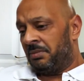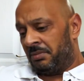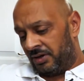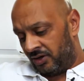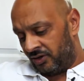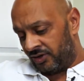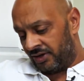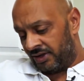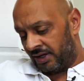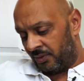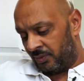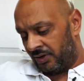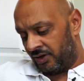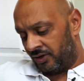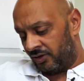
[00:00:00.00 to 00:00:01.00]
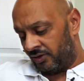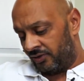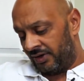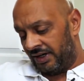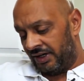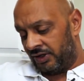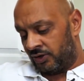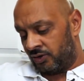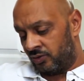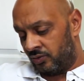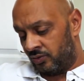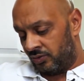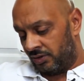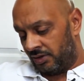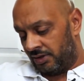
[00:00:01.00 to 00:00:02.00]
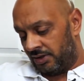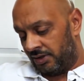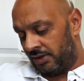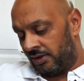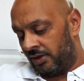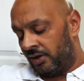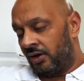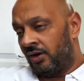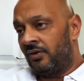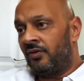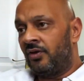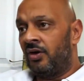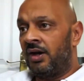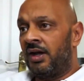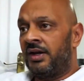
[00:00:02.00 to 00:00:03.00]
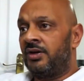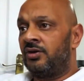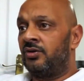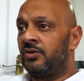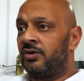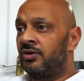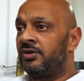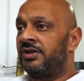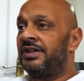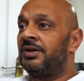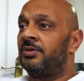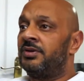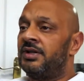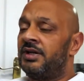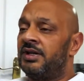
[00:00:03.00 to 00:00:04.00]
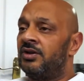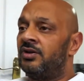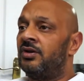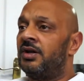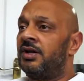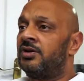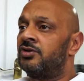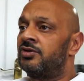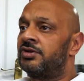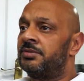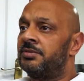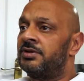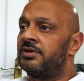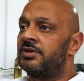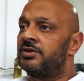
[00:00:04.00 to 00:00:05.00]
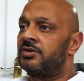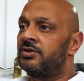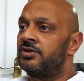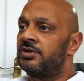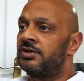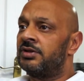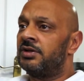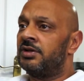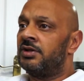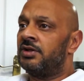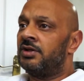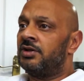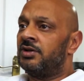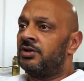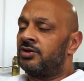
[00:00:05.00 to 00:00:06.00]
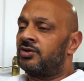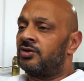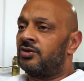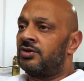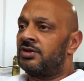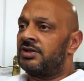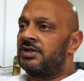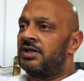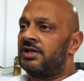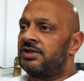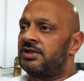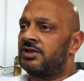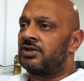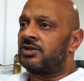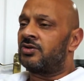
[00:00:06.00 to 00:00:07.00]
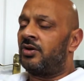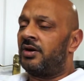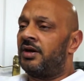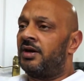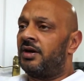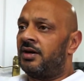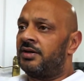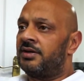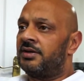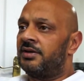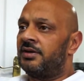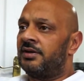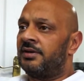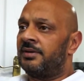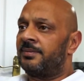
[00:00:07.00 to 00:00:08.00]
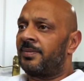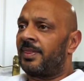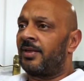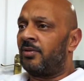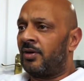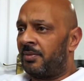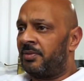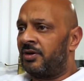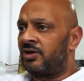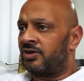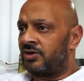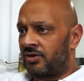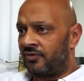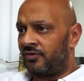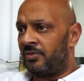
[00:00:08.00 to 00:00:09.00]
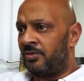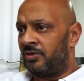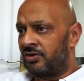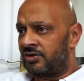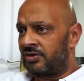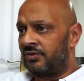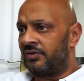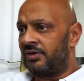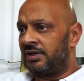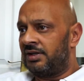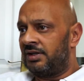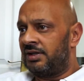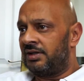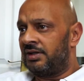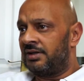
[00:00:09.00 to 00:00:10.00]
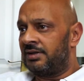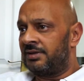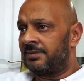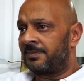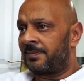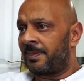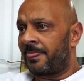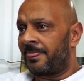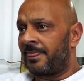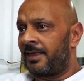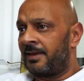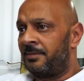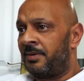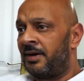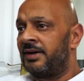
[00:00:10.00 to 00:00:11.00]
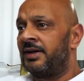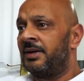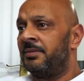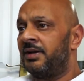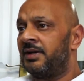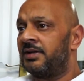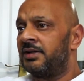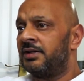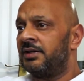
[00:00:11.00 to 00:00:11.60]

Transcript: But other than that, we don't really do a lot of online, or we don't deal with any online customers as such. So it's hit us quite hard, and we have been shut for most of the pandemic.